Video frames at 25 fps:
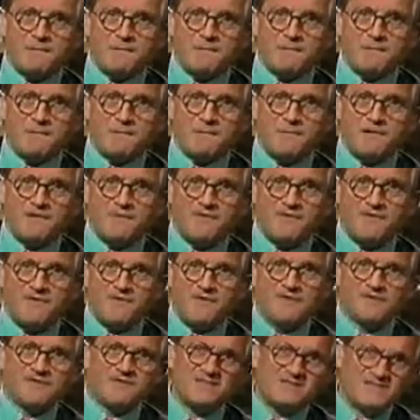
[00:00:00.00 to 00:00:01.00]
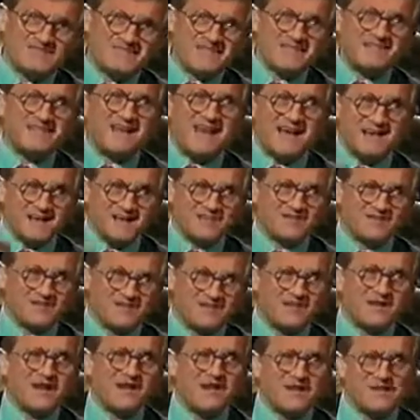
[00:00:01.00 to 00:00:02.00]
But my father did
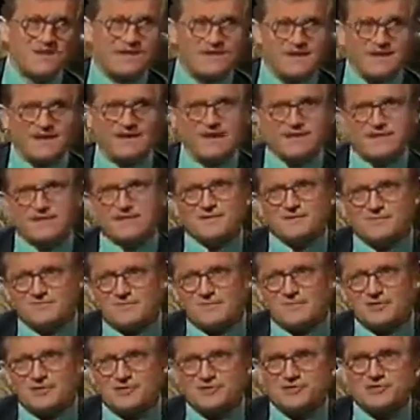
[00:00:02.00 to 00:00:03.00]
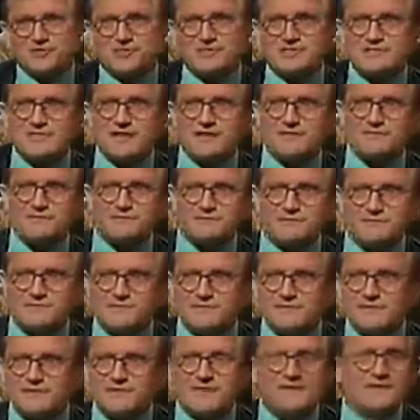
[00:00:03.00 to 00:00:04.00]
actually like getting brushes out
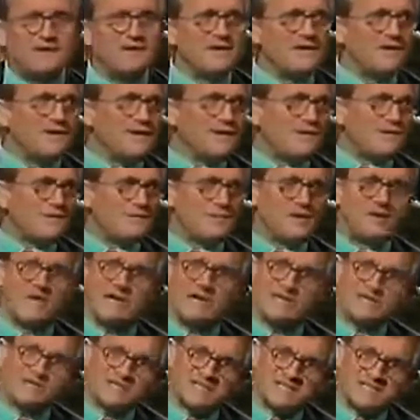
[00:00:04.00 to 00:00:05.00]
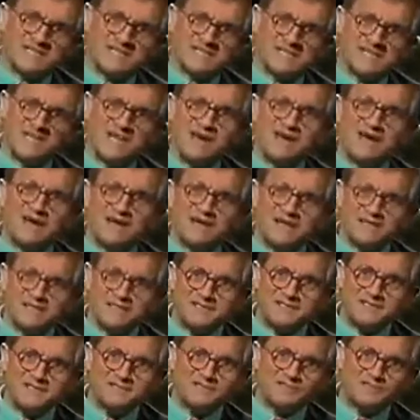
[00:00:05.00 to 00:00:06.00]
and painting
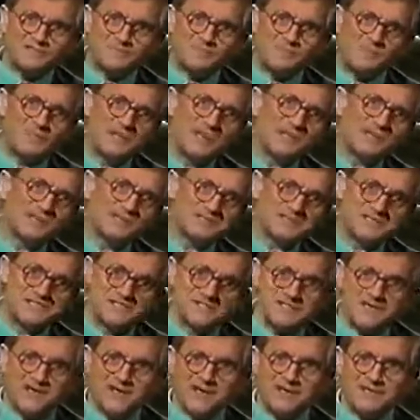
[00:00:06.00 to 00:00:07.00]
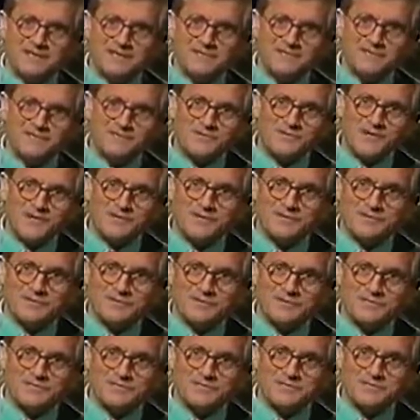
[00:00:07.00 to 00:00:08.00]
signs, or paint a sign for
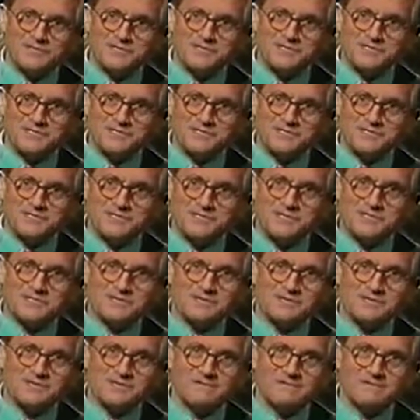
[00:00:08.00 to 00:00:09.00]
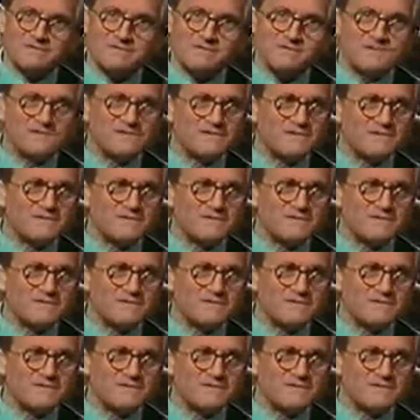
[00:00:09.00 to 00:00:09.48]
anybody on the street, you know,